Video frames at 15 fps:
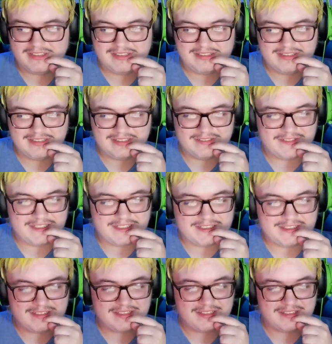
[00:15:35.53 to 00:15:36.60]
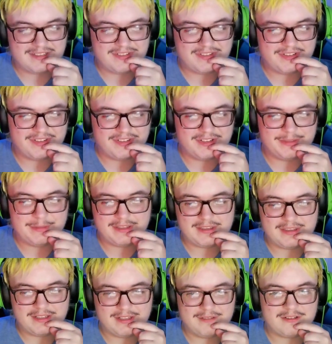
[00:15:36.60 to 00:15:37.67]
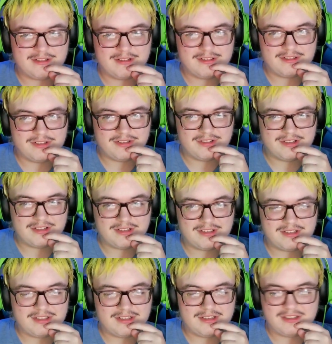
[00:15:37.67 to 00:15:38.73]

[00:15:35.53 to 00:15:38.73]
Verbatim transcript: The fact that they said something like that where it's like